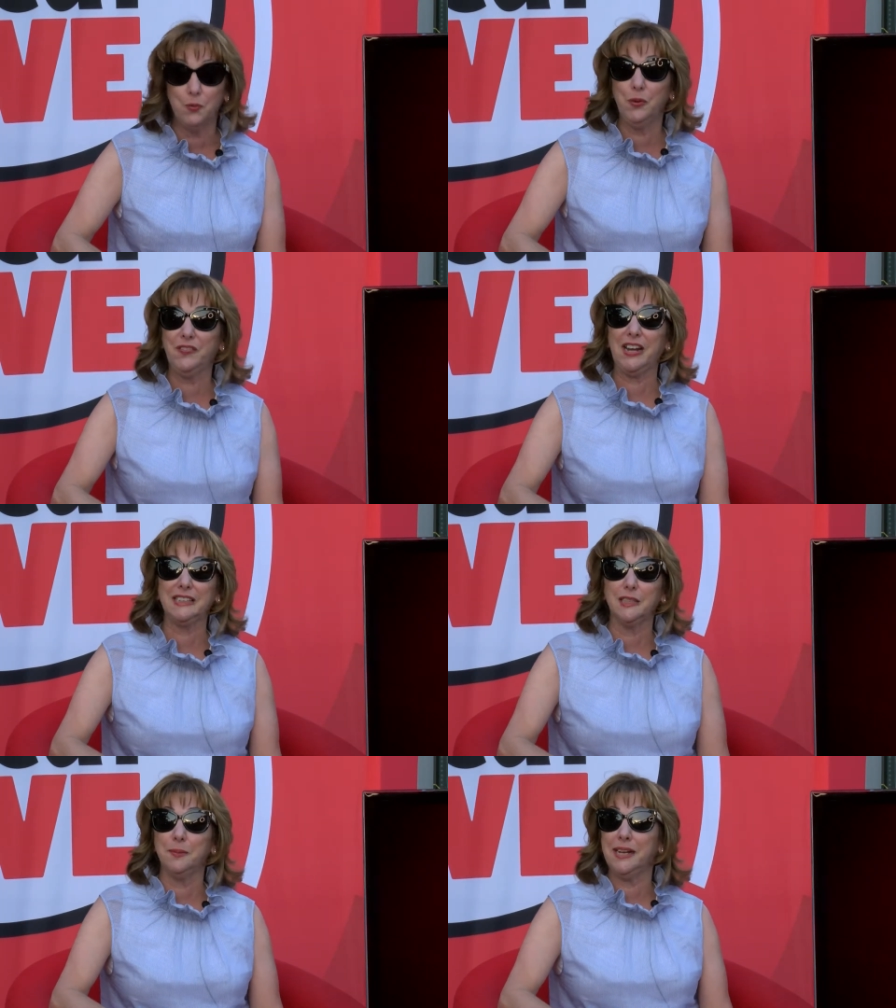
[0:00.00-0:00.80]
we've got
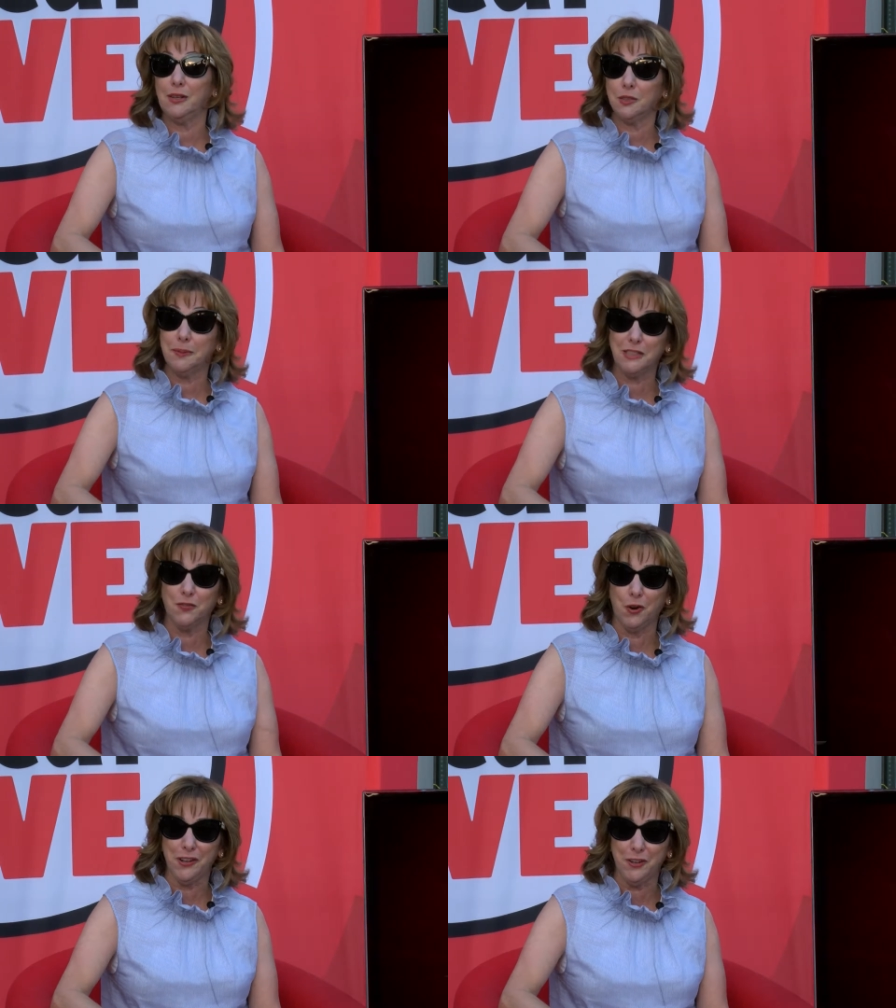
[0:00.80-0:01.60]
some announcements
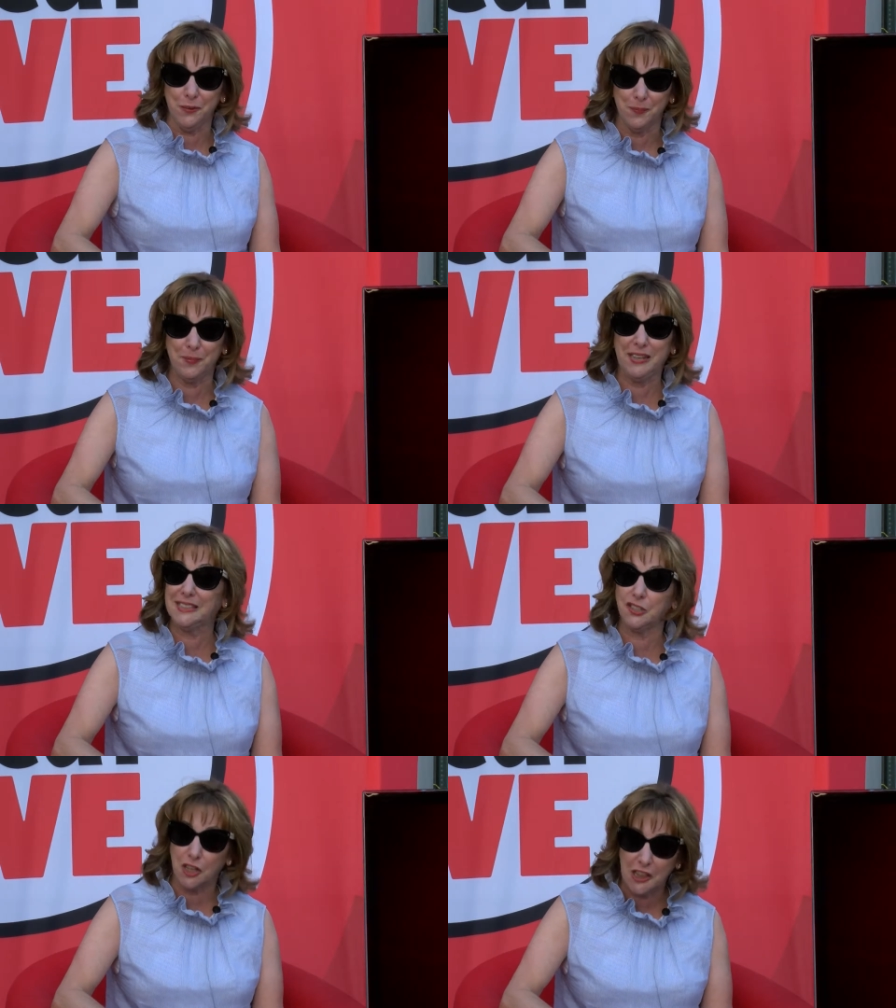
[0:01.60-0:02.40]
for you because
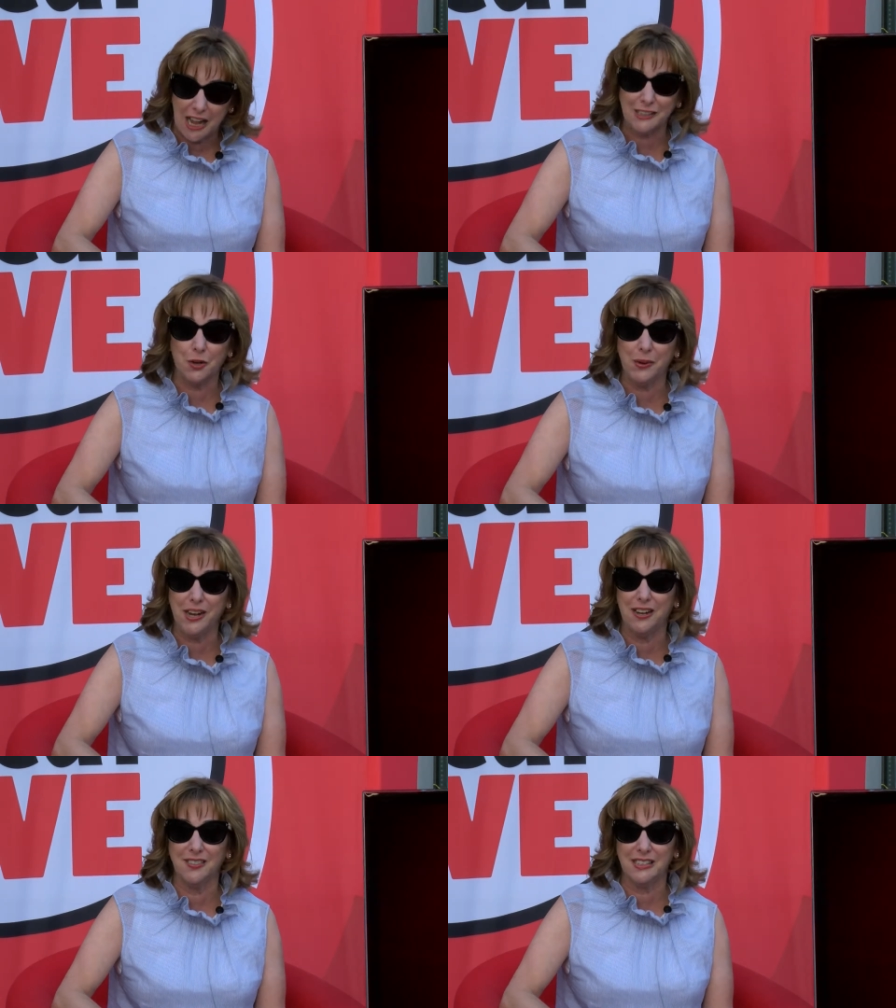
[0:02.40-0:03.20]
there's a lot going
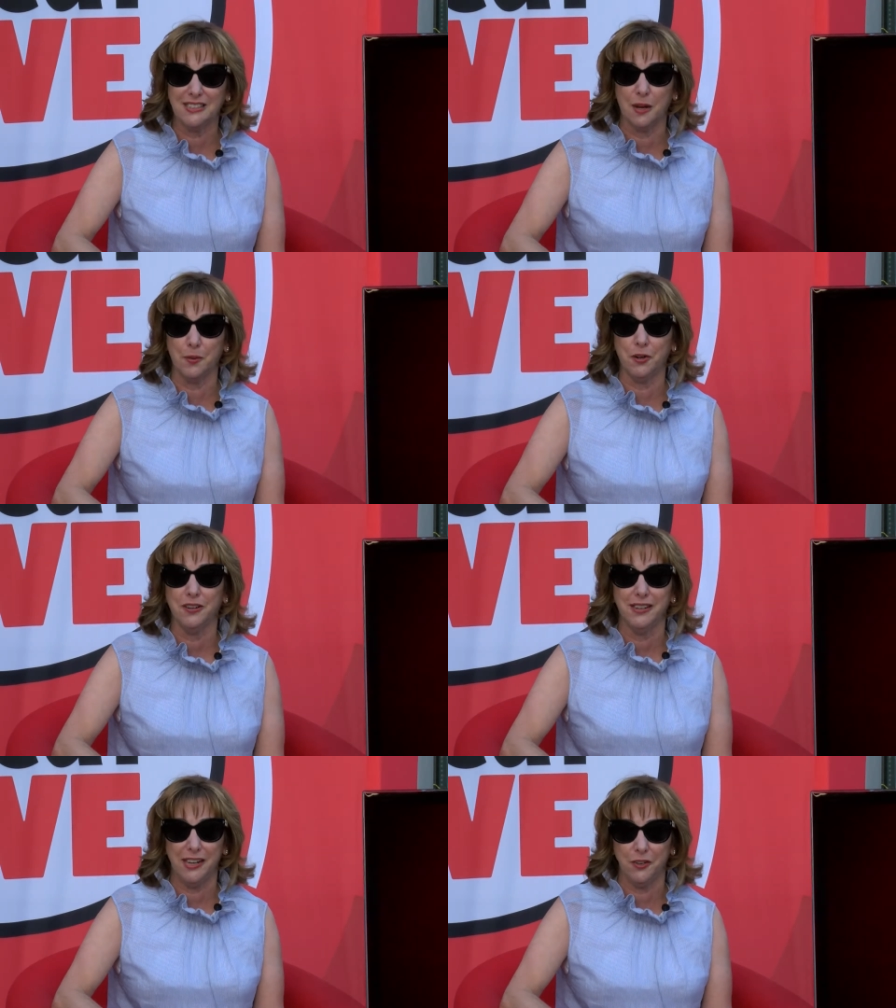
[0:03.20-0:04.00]
on this summer
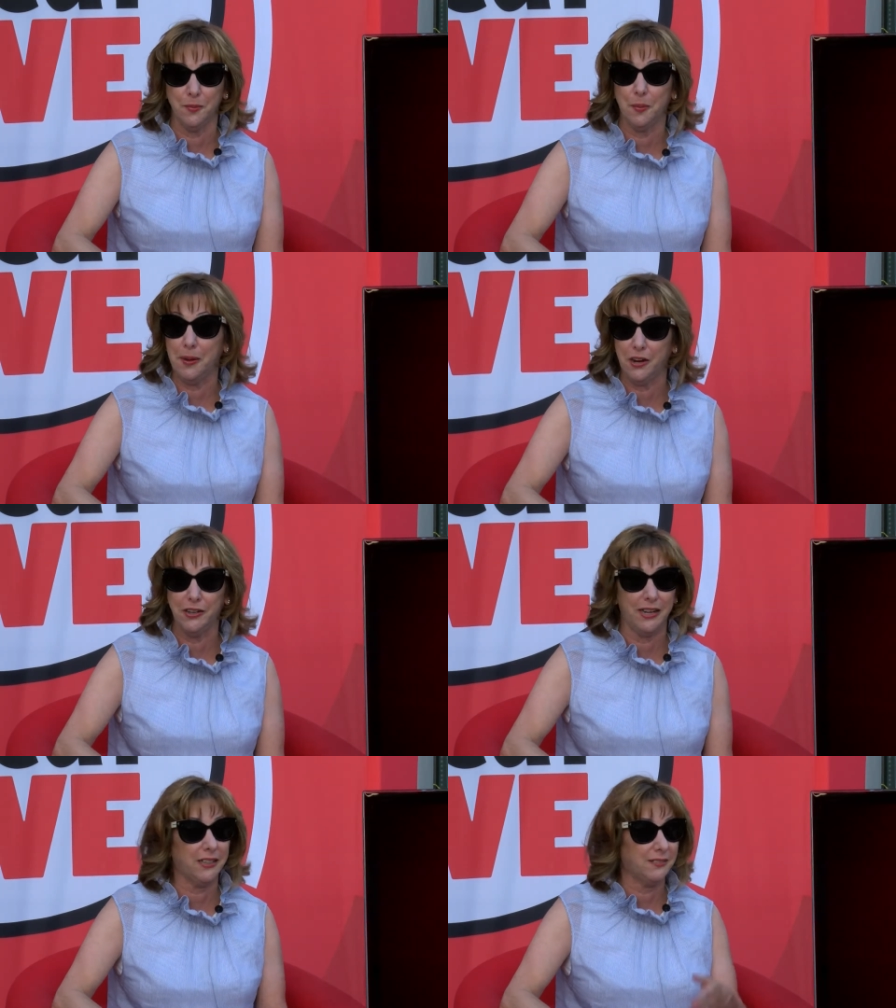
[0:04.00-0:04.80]
here in
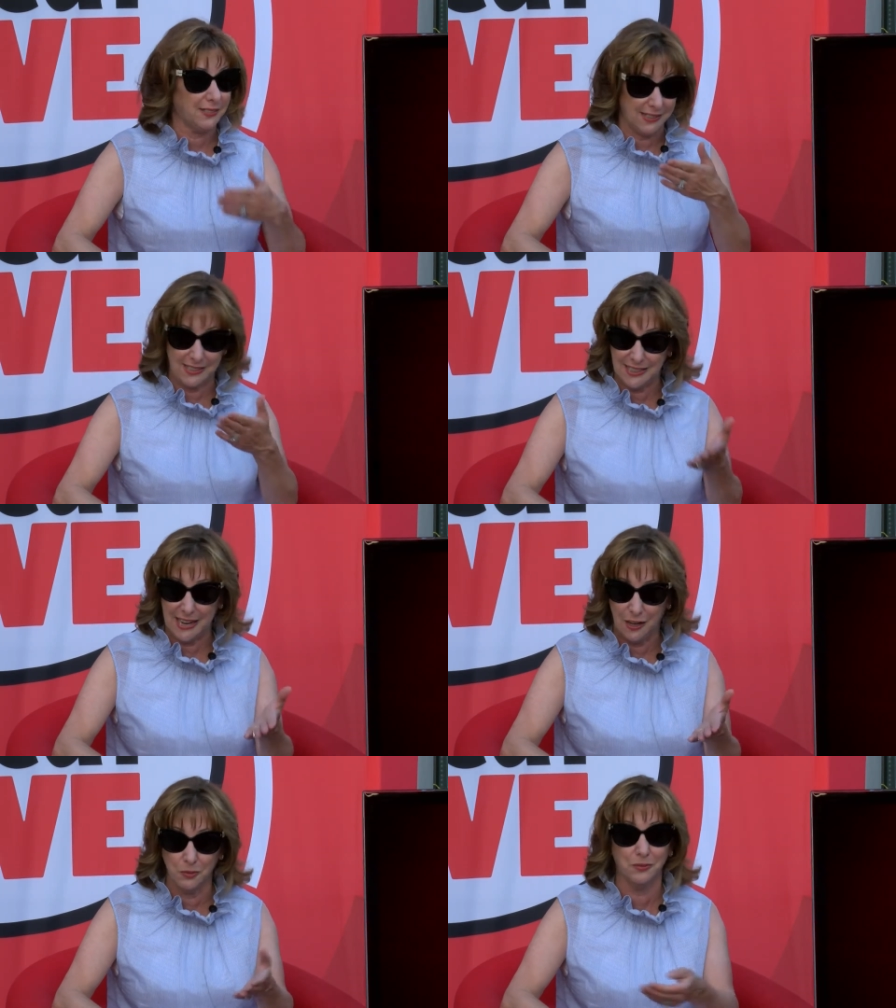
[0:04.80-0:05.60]
Mamaroneck, the
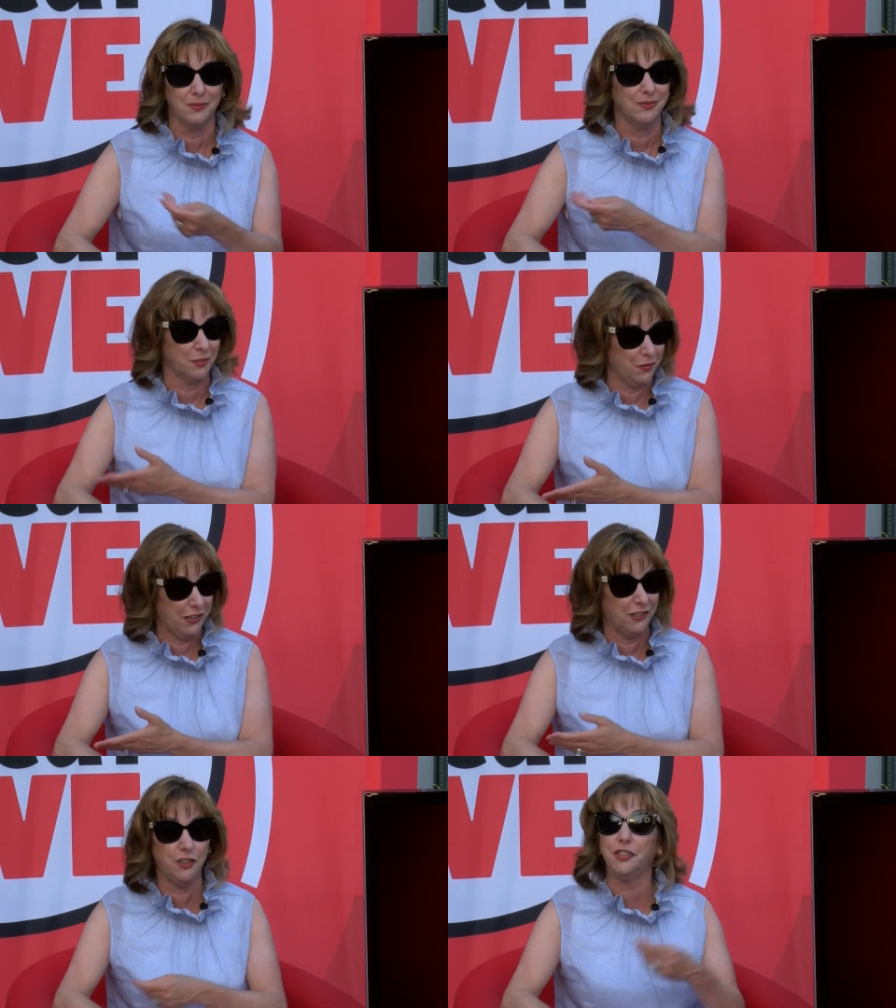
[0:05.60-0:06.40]
town, the
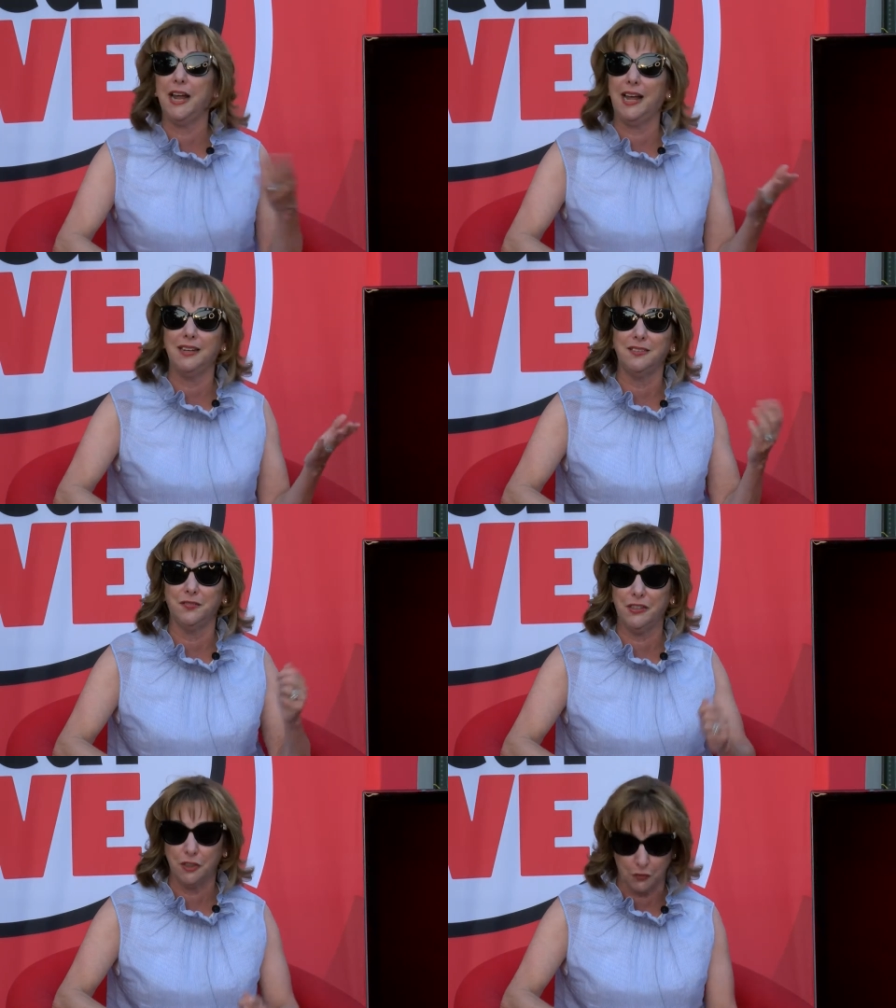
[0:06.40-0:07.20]
village, and the
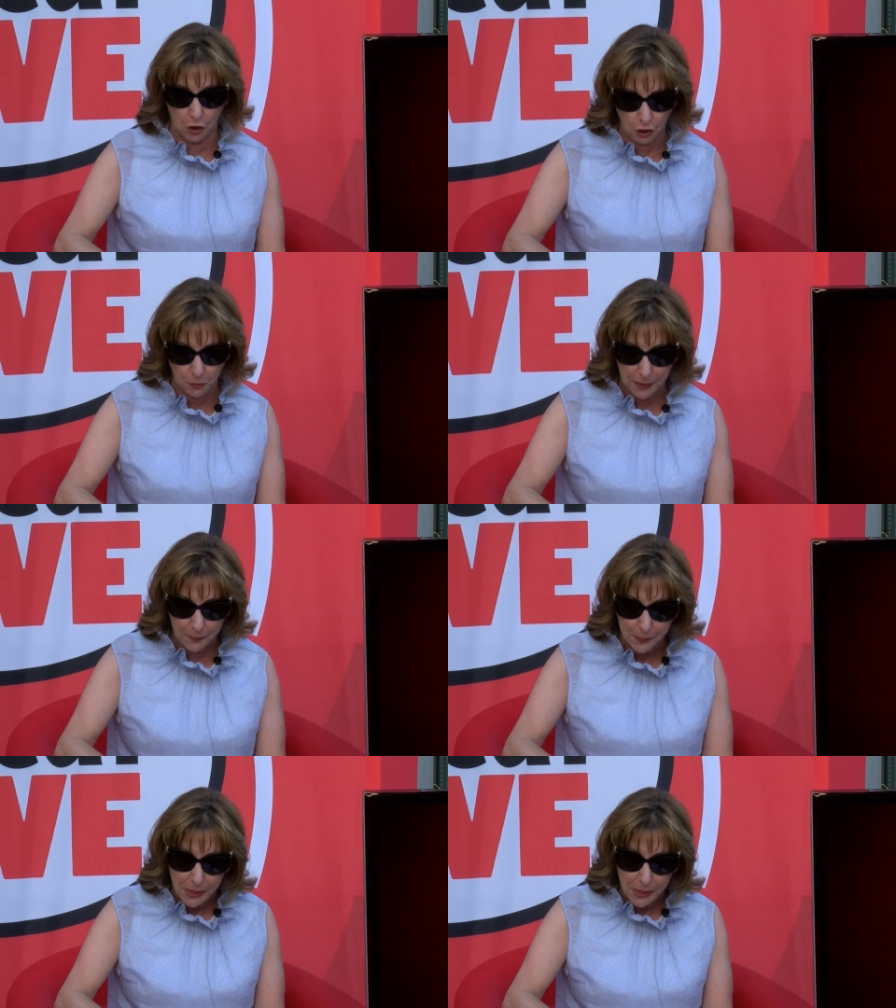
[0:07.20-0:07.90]
village of Larchmont.